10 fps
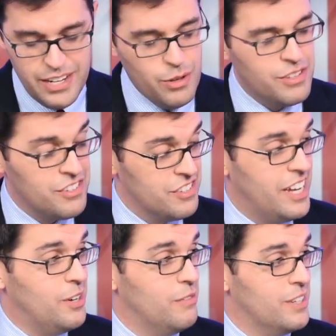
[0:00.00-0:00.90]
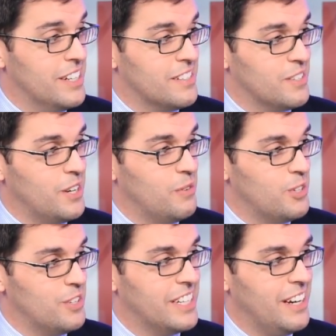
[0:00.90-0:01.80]
know this is not over yet, so I don't
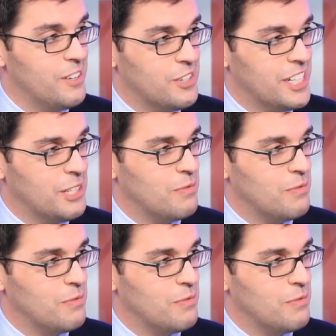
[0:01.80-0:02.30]
want you to count your chickens.